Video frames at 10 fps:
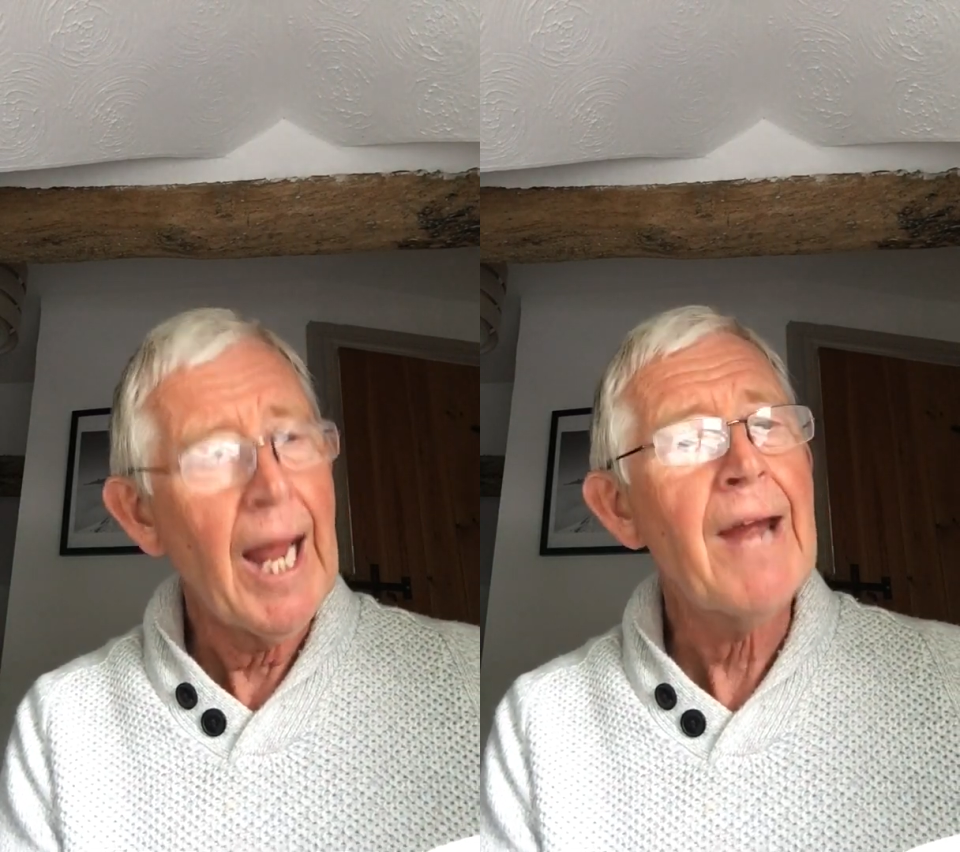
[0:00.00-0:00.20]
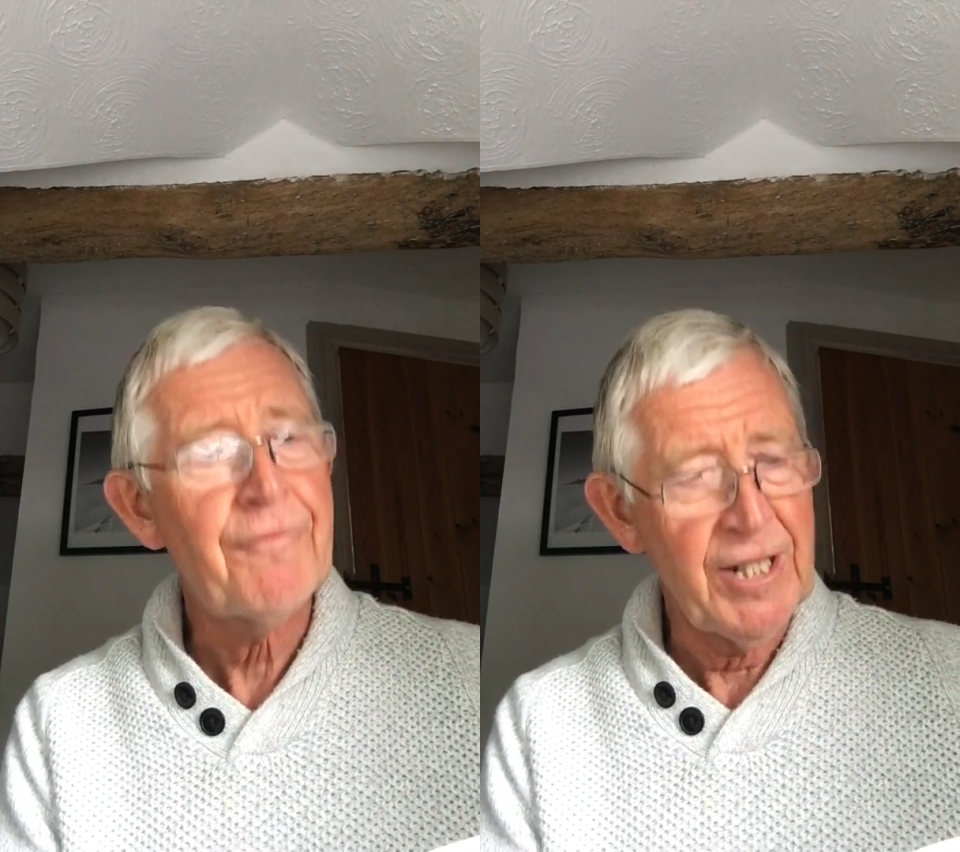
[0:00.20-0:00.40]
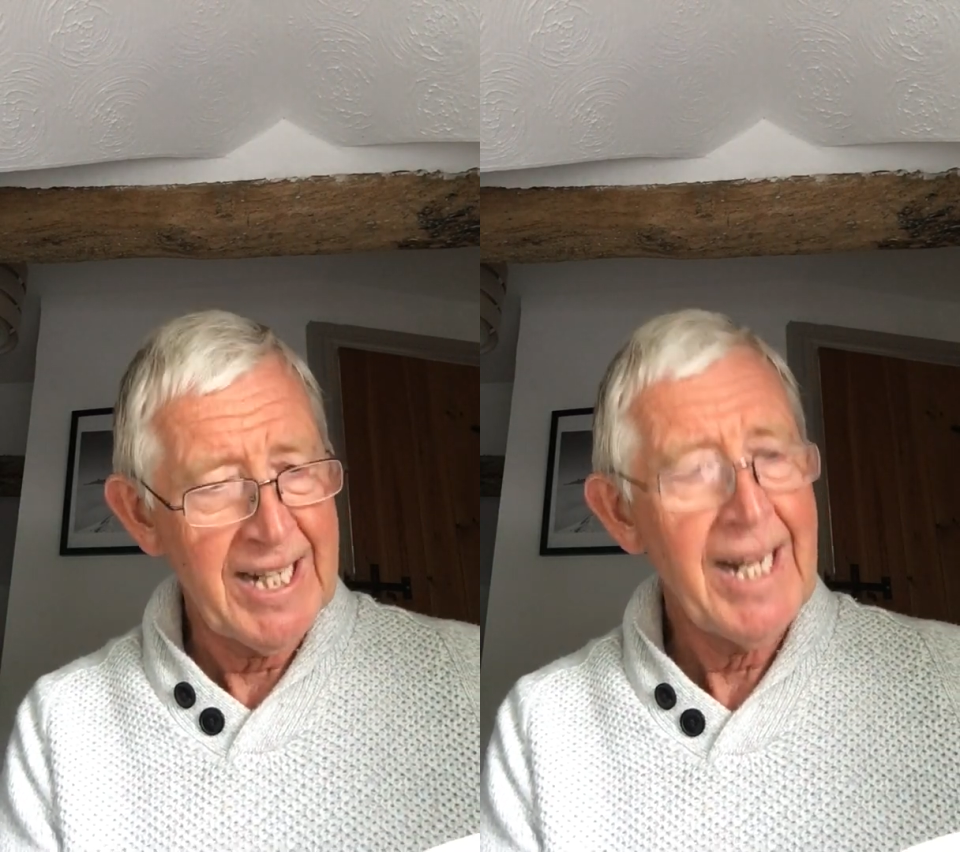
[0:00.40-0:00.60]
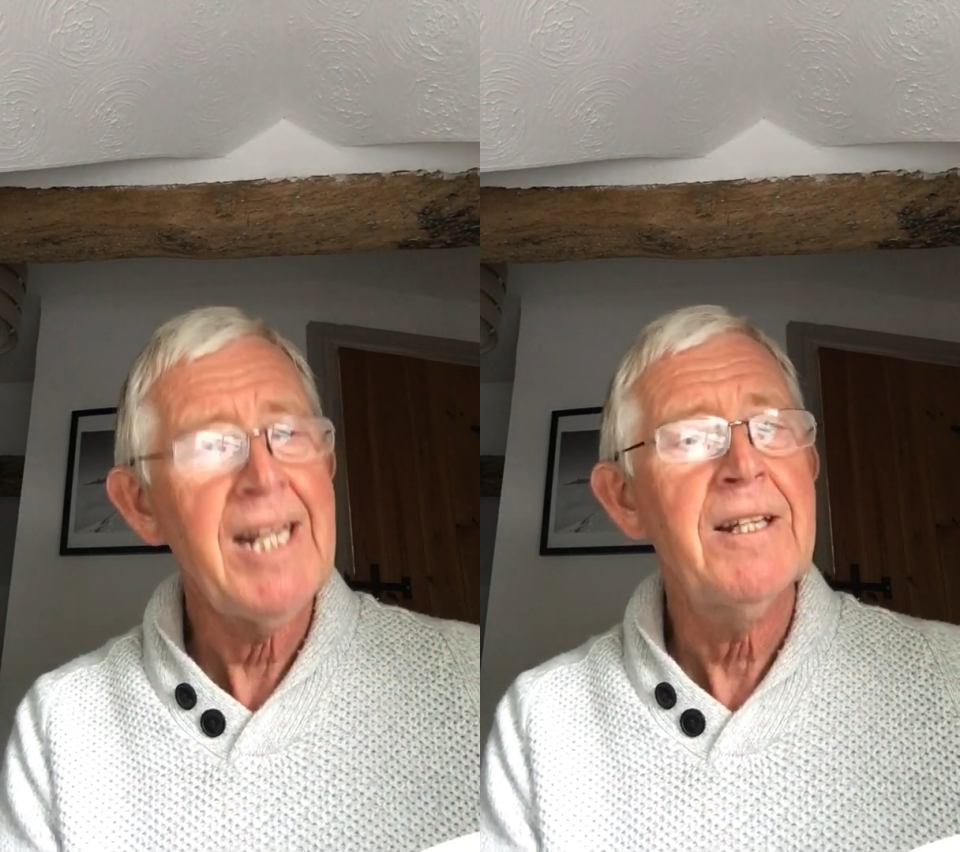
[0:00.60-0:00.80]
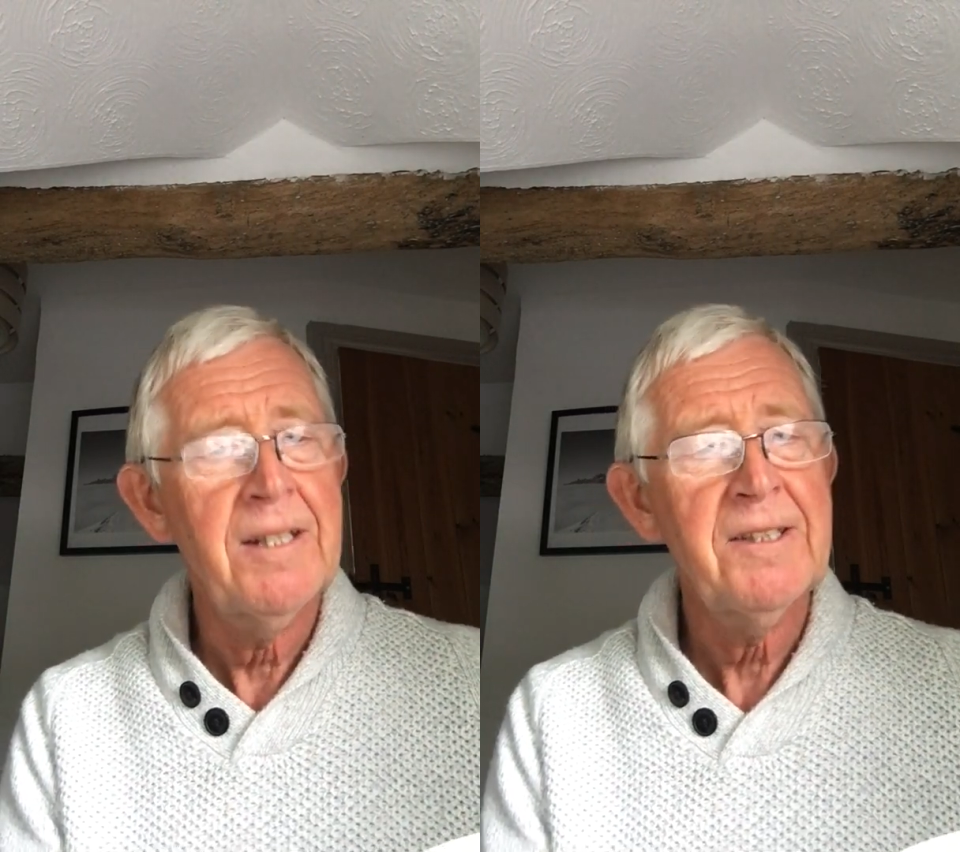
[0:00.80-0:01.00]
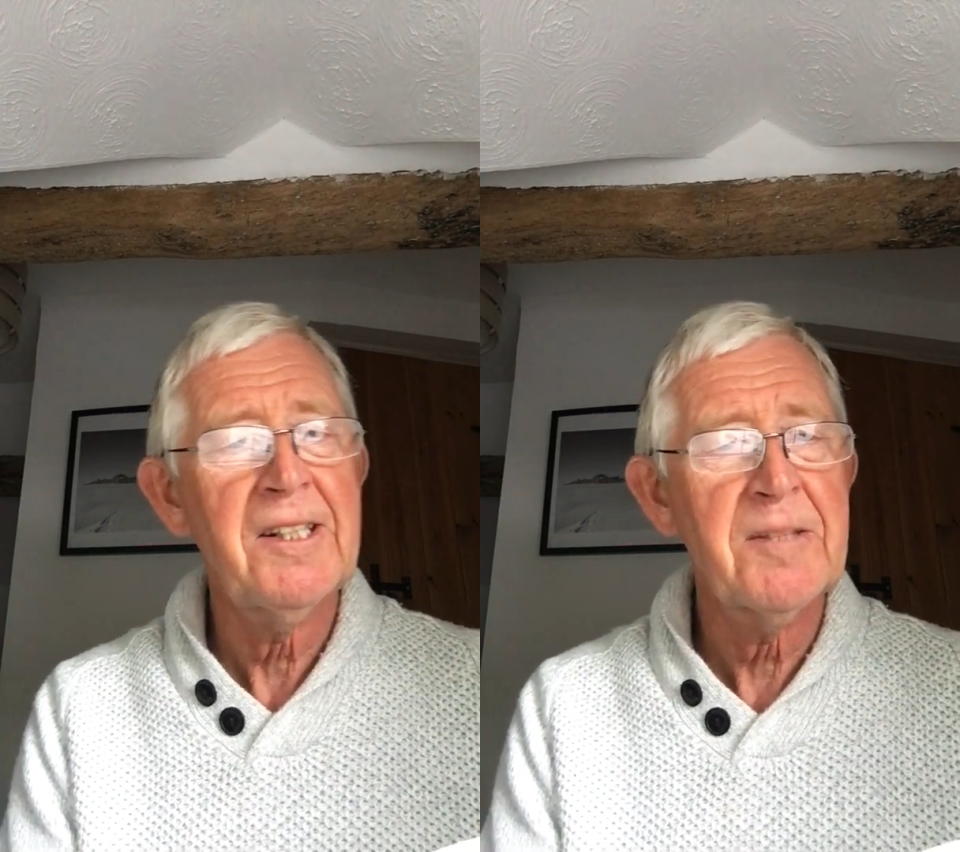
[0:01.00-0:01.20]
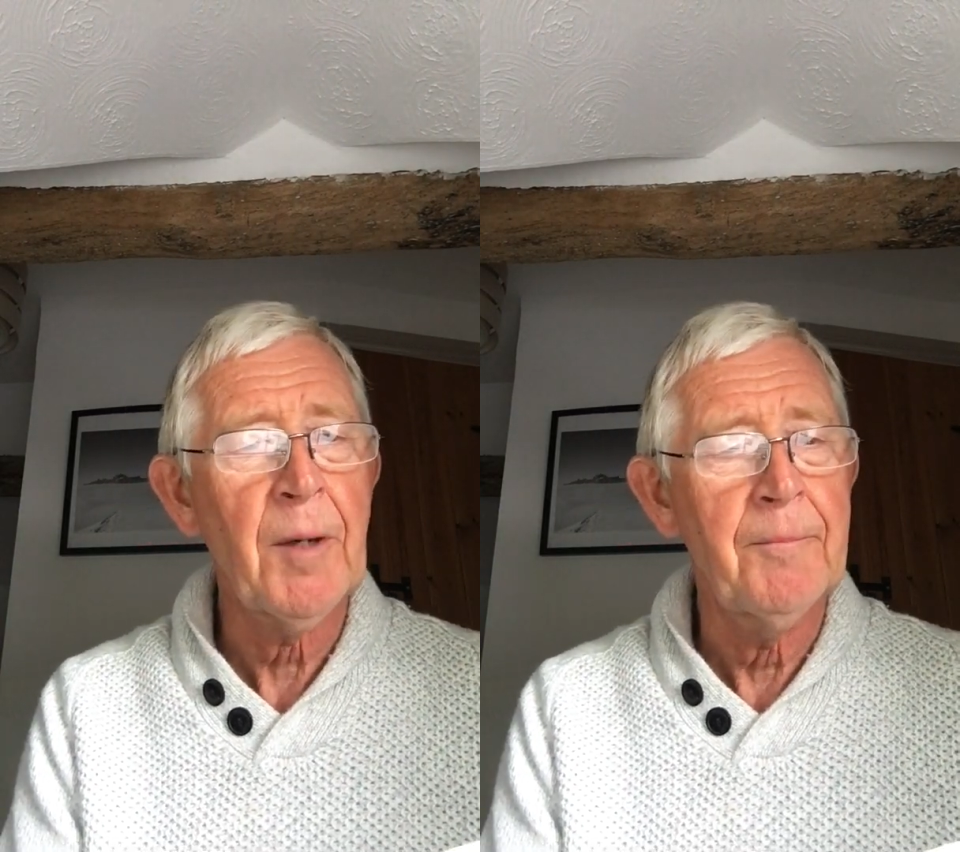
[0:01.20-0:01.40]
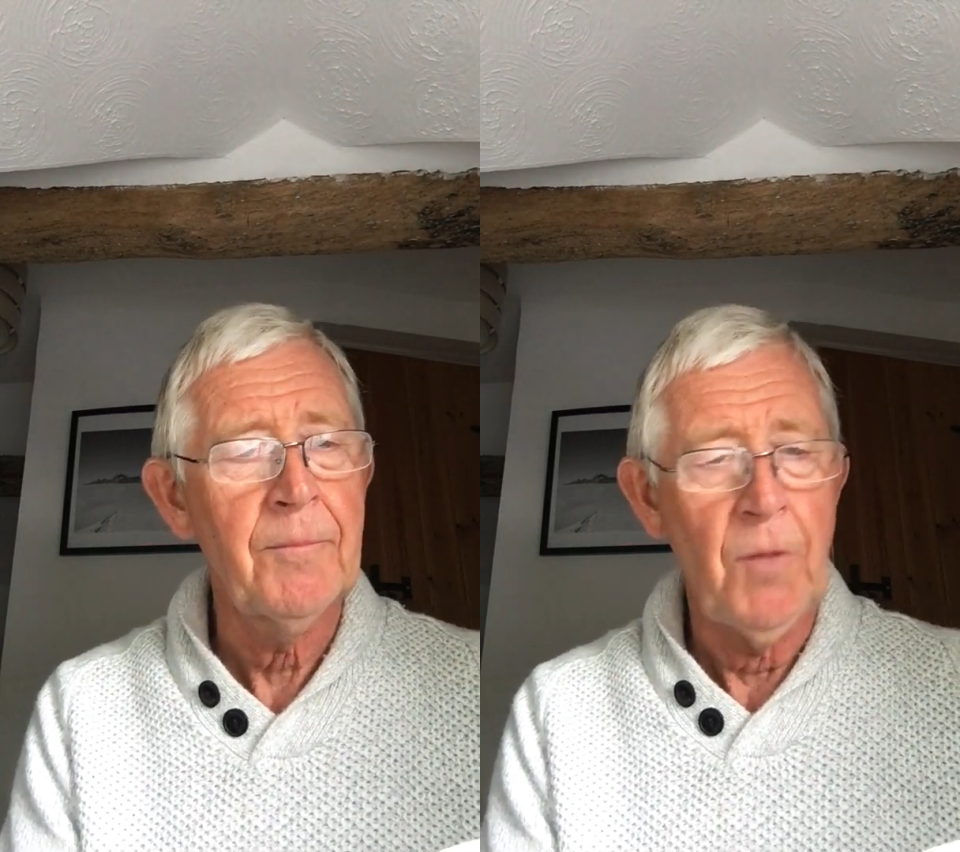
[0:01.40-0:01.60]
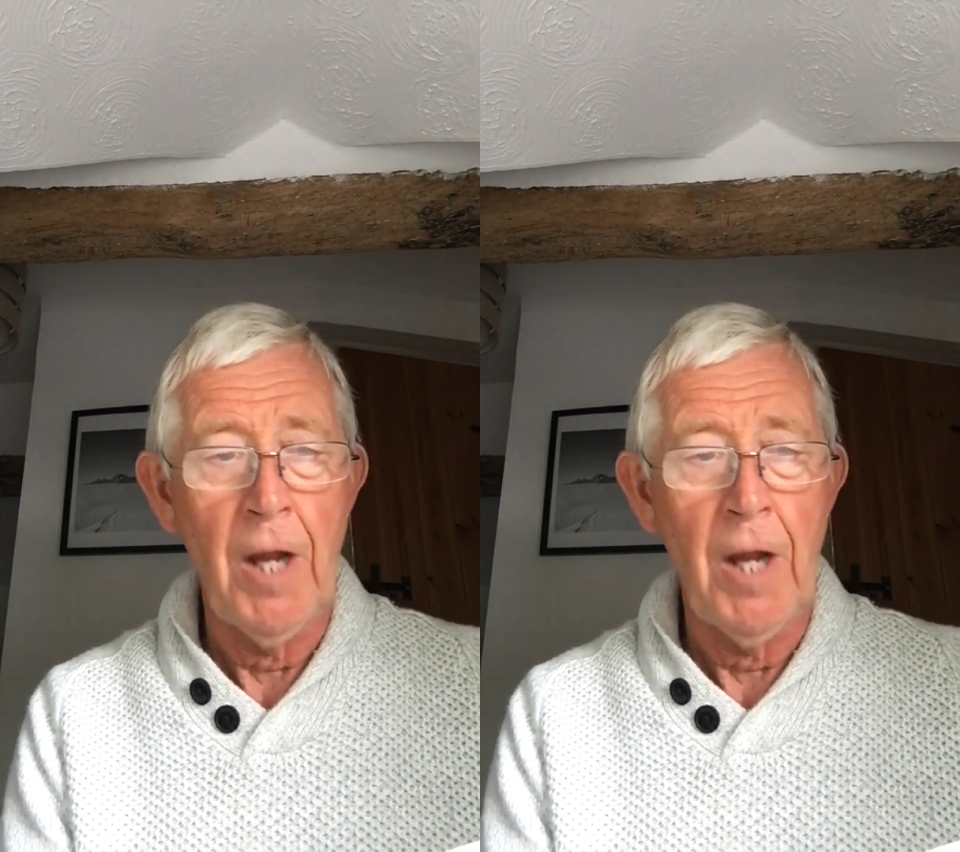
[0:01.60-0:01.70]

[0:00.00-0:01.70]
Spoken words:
Every day, said his mum.